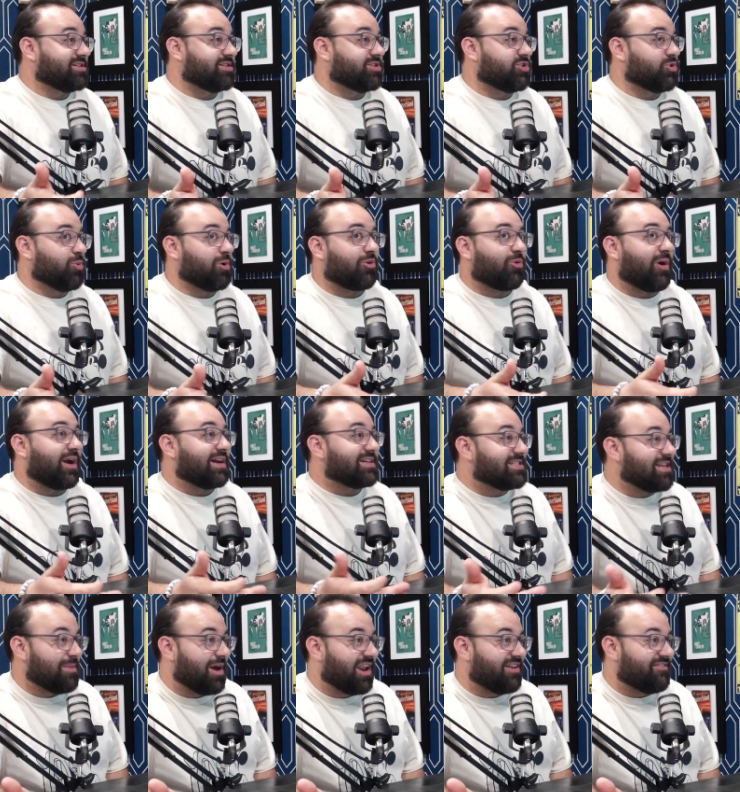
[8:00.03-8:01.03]
do a
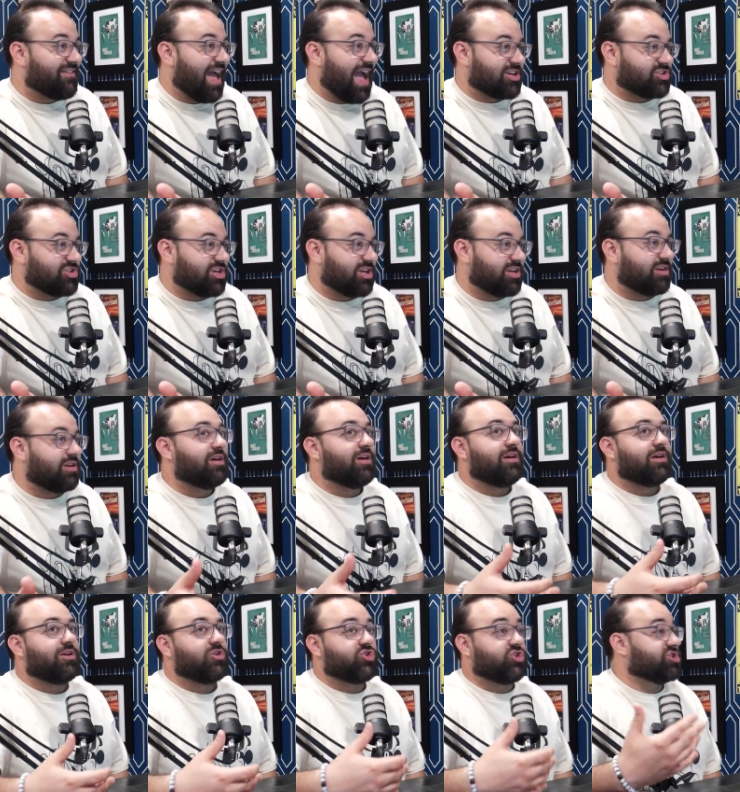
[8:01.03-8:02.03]
crazy amount of action,
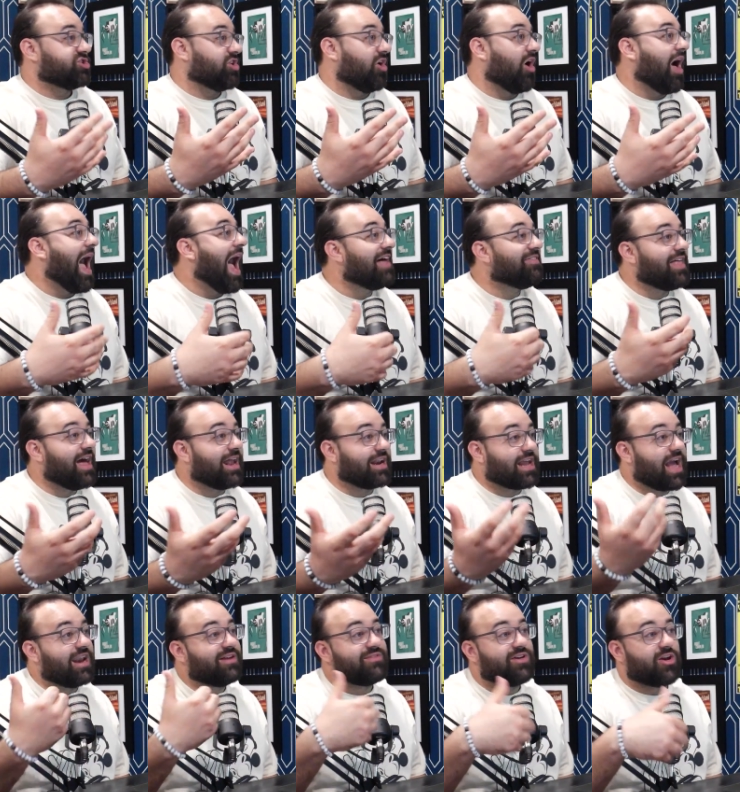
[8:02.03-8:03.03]
she still had that
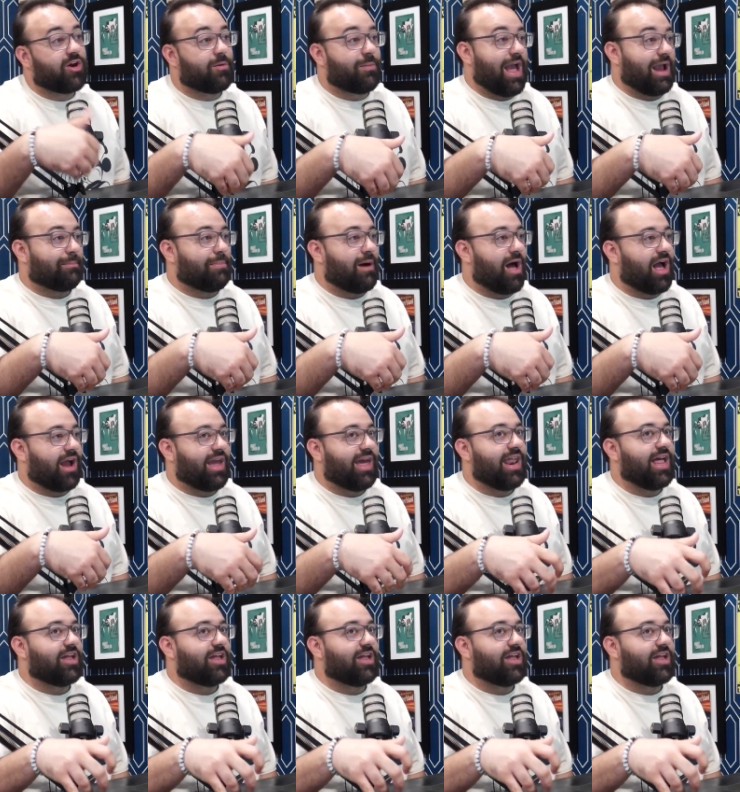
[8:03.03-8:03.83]
kind of in her back pocket.